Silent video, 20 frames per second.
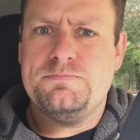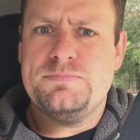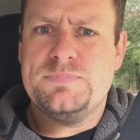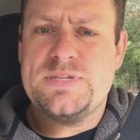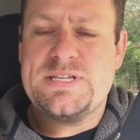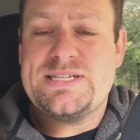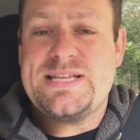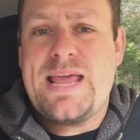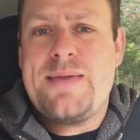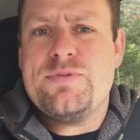
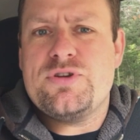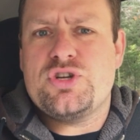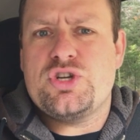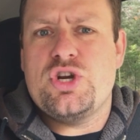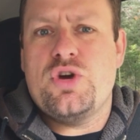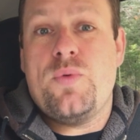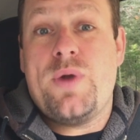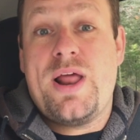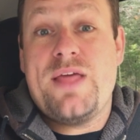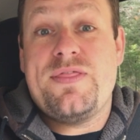The same is
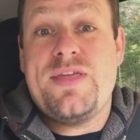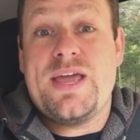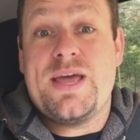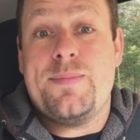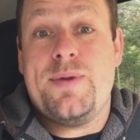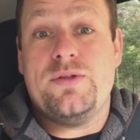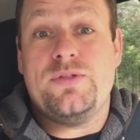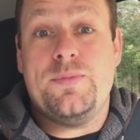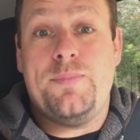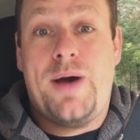true when I think
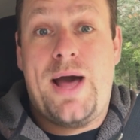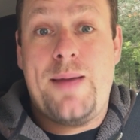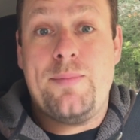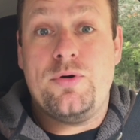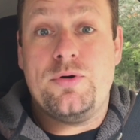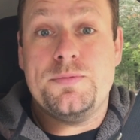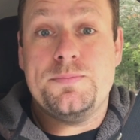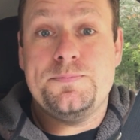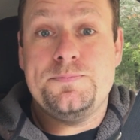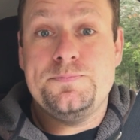about the
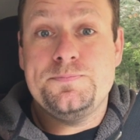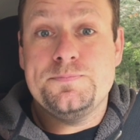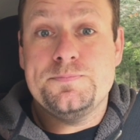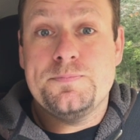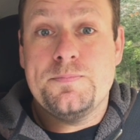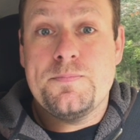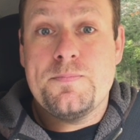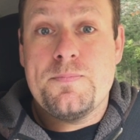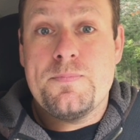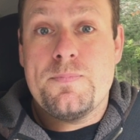Bible.
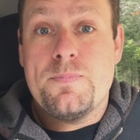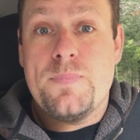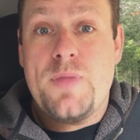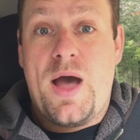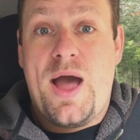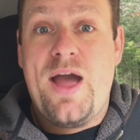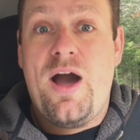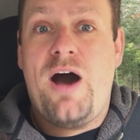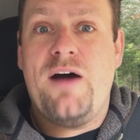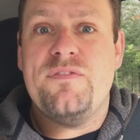
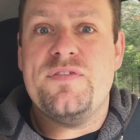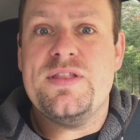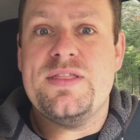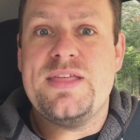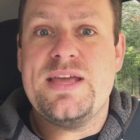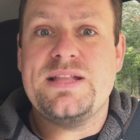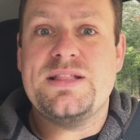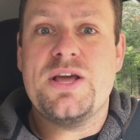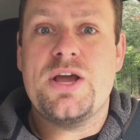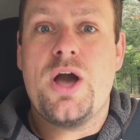I often
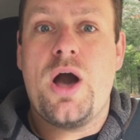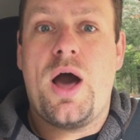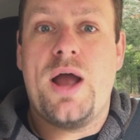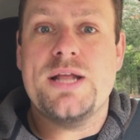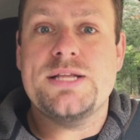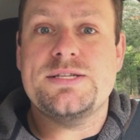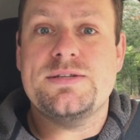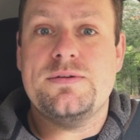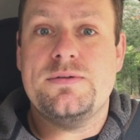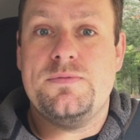think that
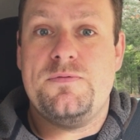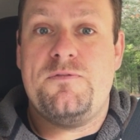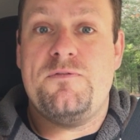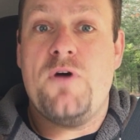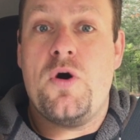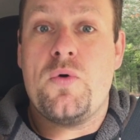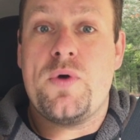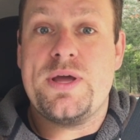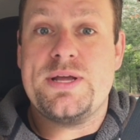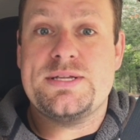God is
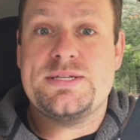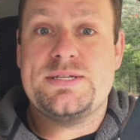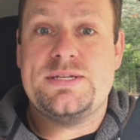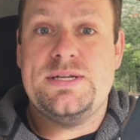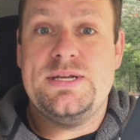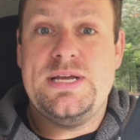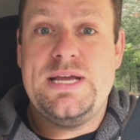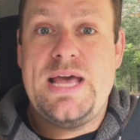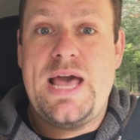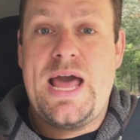
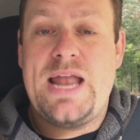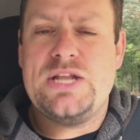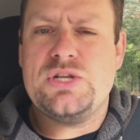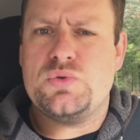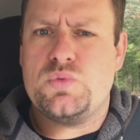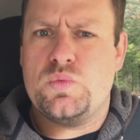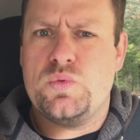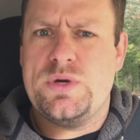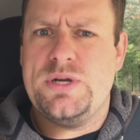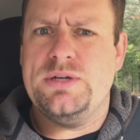focused and
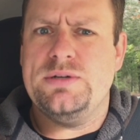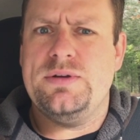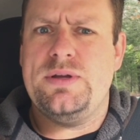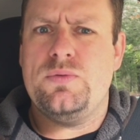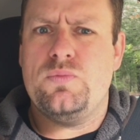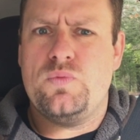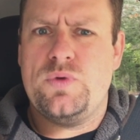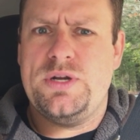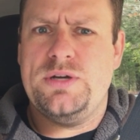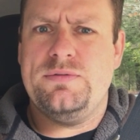is
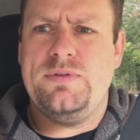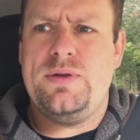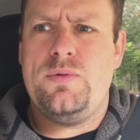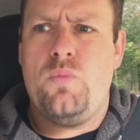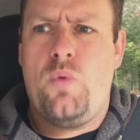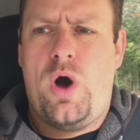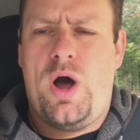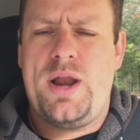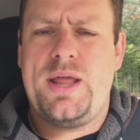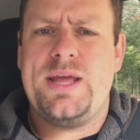really, really
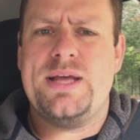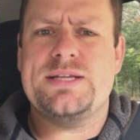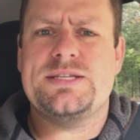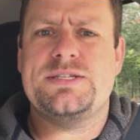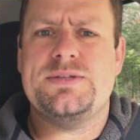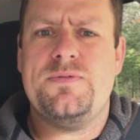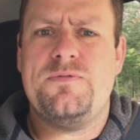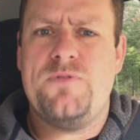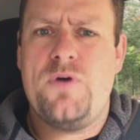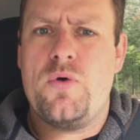wanting us
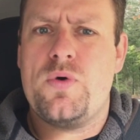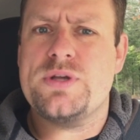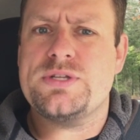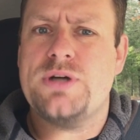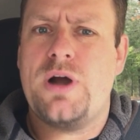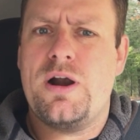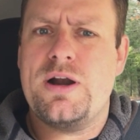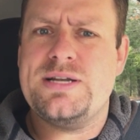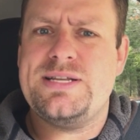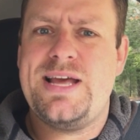to
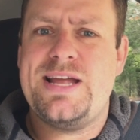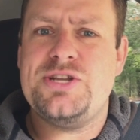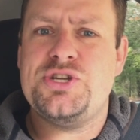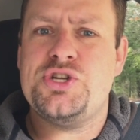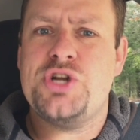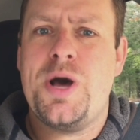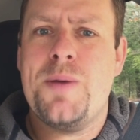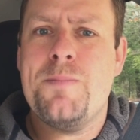focus our attention